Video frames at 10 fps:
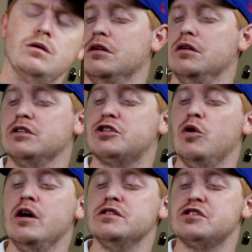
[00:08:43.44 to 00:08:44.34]
Let's go
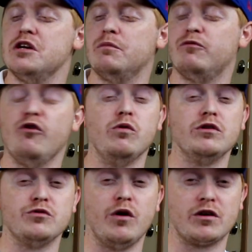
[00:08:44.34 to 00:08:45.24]
ahead and skip forward
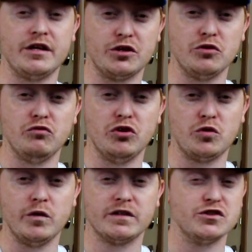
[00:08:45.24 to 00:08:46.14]
to our kicker real
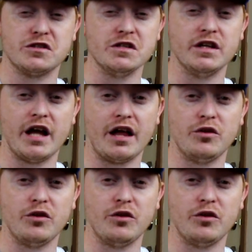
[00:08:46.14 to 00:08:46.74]
quick. Just get it out of the